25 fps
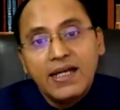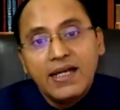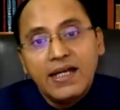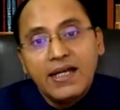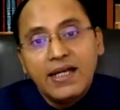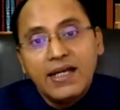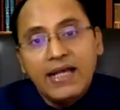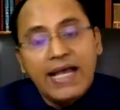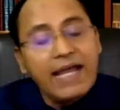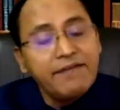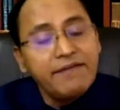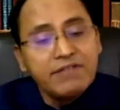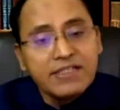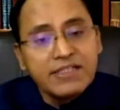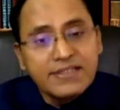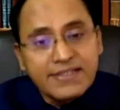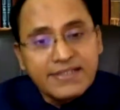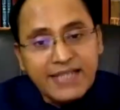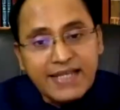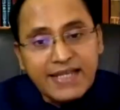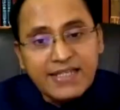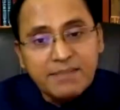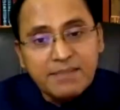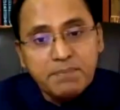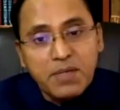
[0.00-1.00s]
Having
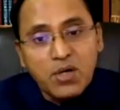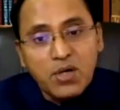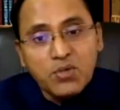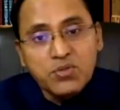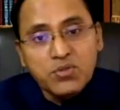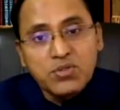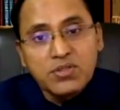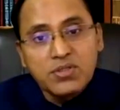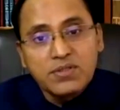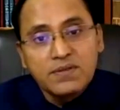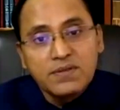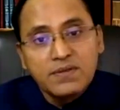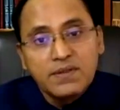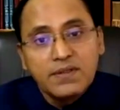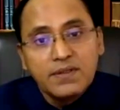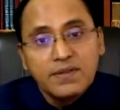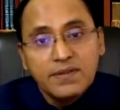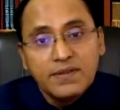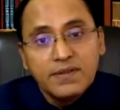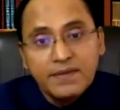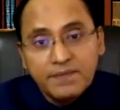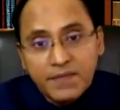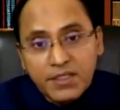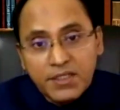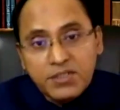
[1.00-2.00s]
said about
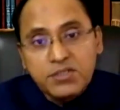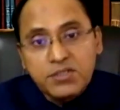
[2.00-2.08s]
the